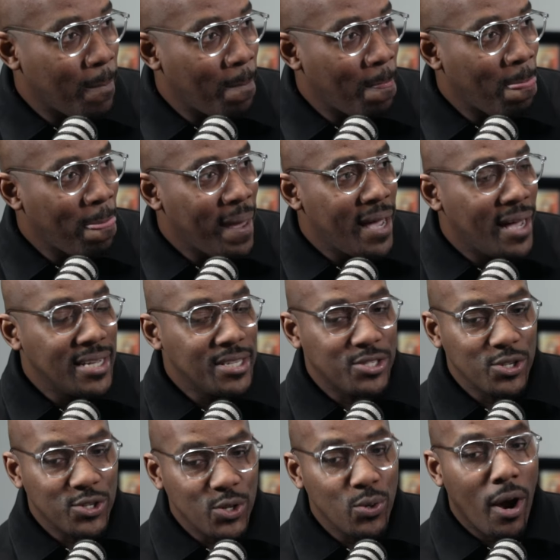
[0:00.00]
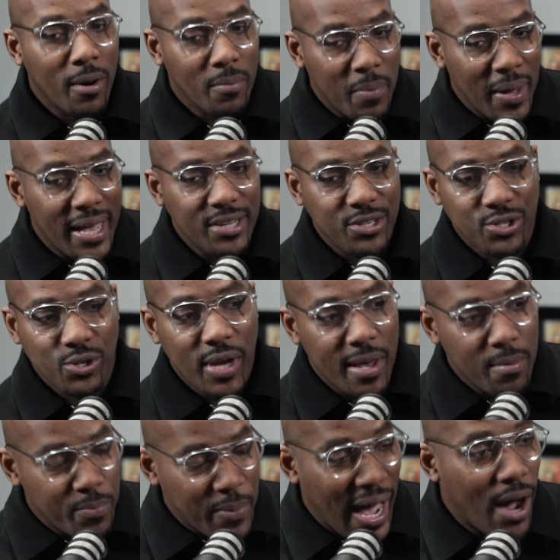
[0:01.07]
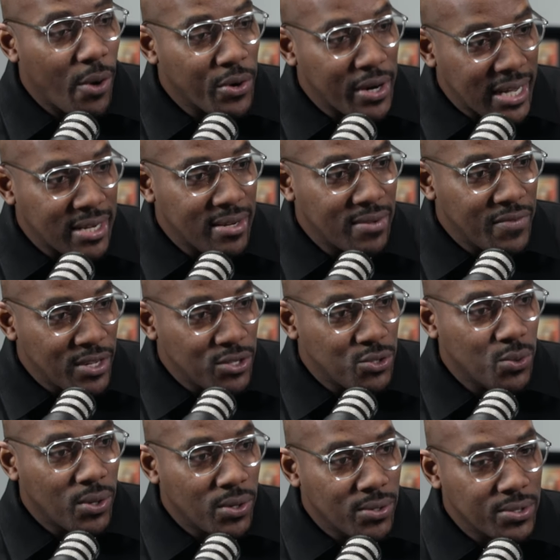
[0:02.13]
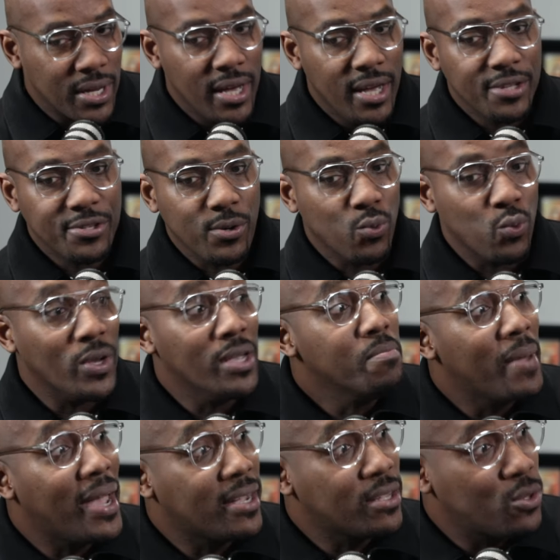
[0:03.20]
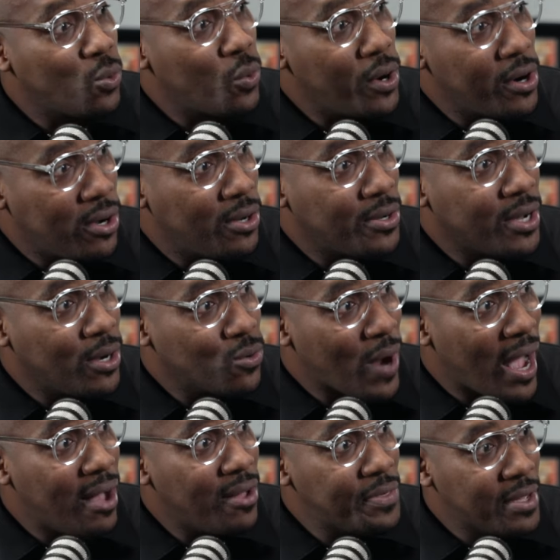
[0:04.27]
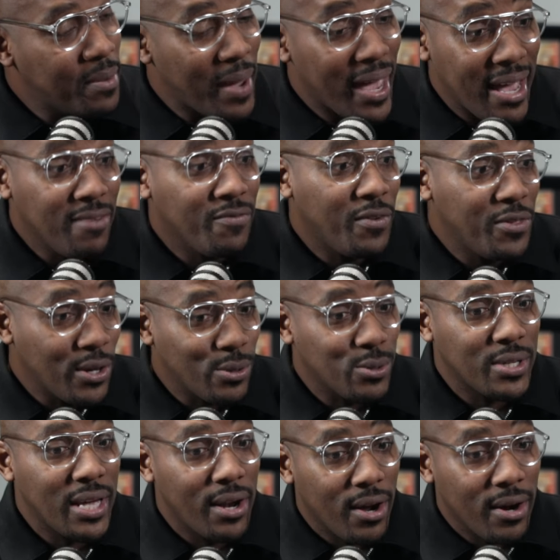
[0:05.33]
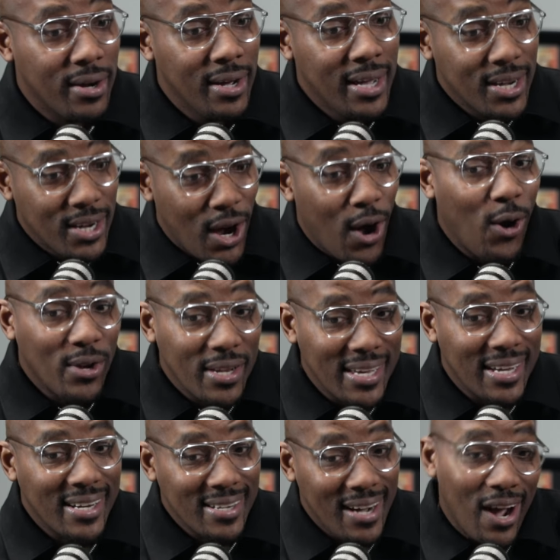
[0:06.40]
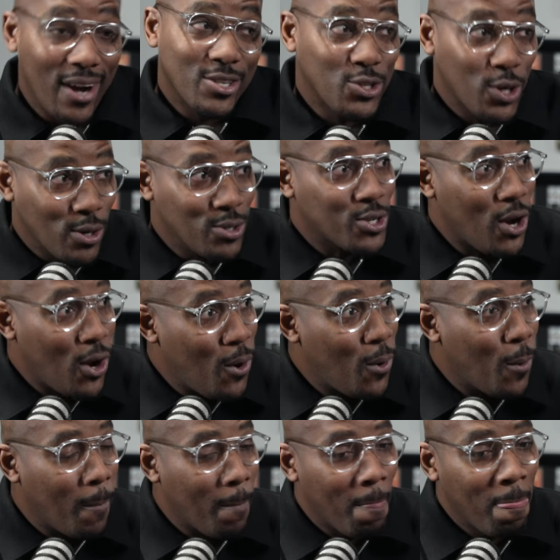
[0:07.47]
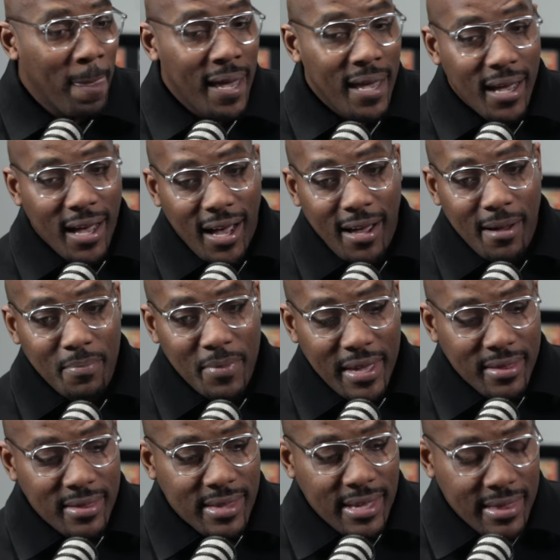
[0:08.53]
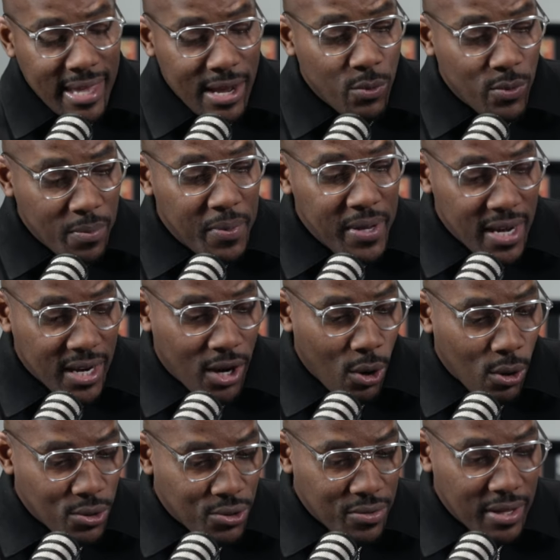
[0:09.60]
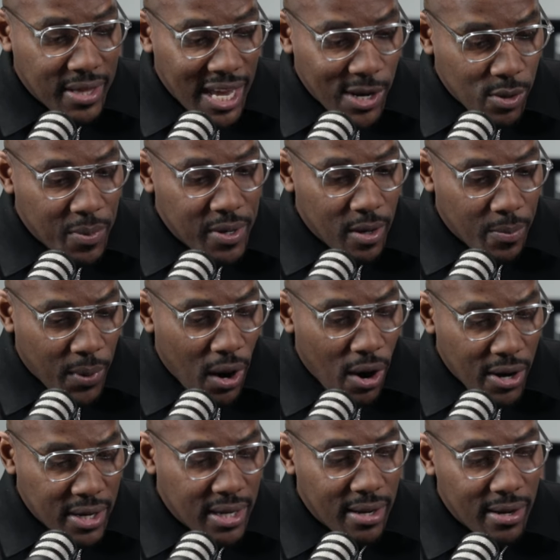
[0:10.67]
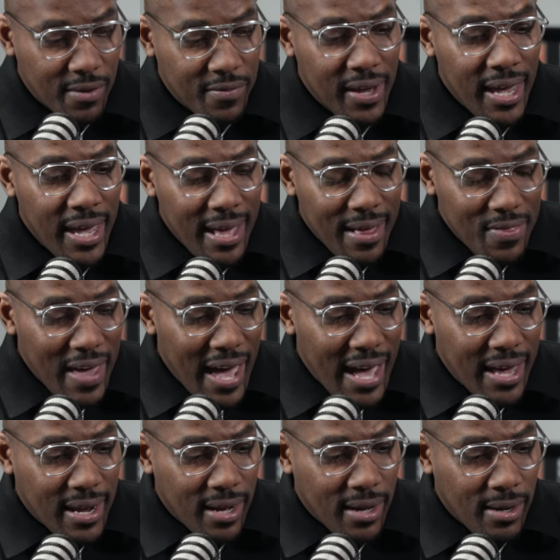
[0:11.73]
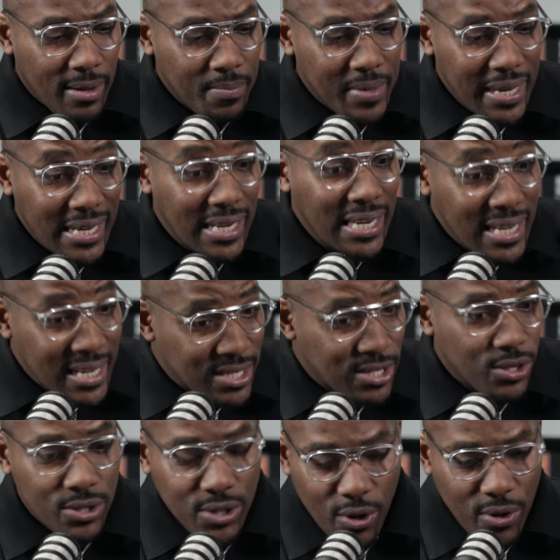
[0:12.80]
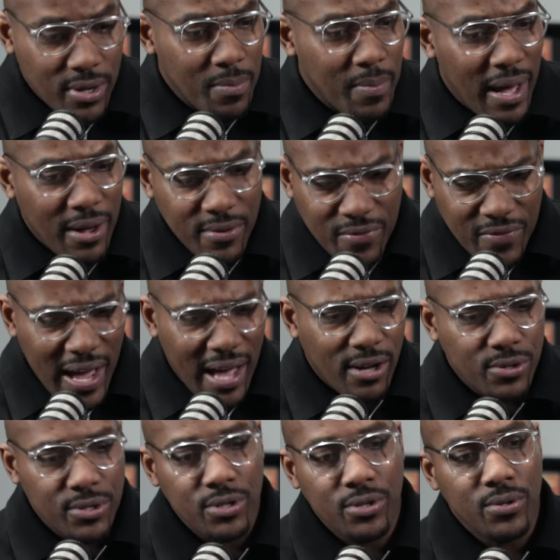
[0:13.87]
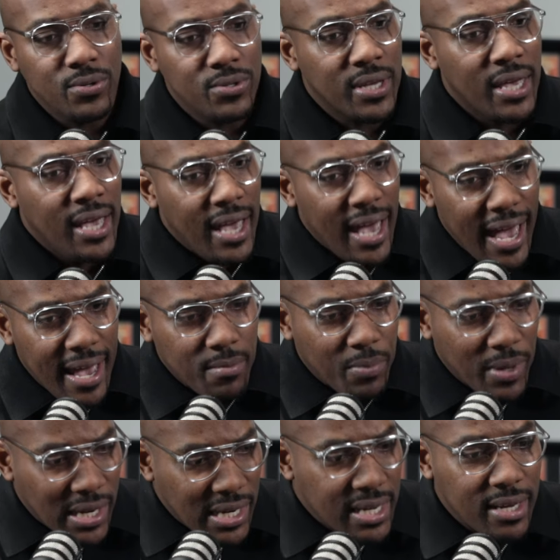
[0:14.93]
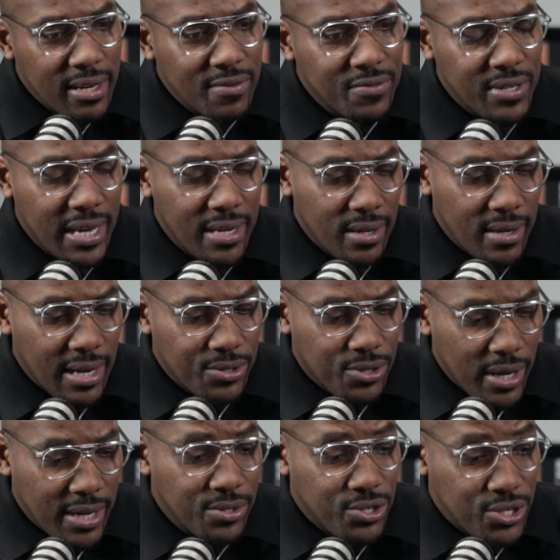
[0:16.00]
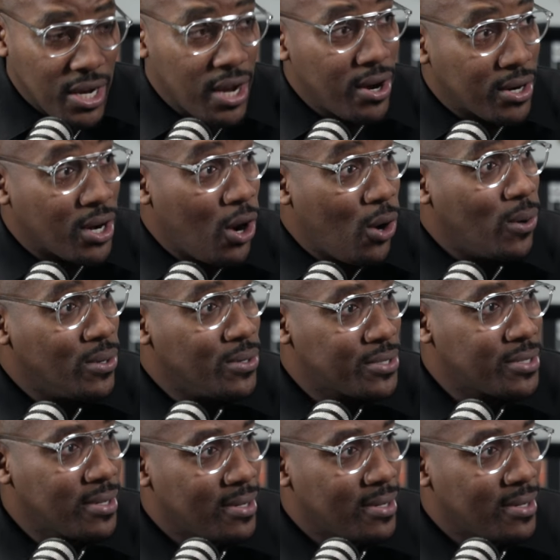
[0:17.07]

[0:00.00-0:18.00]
Okay. Is to do our best to empower individuals to remake the world around them. And for those that are calling our church home, that there would be a culture that they would be a part of that enlist a certain amount of values and beliefs and shared goals.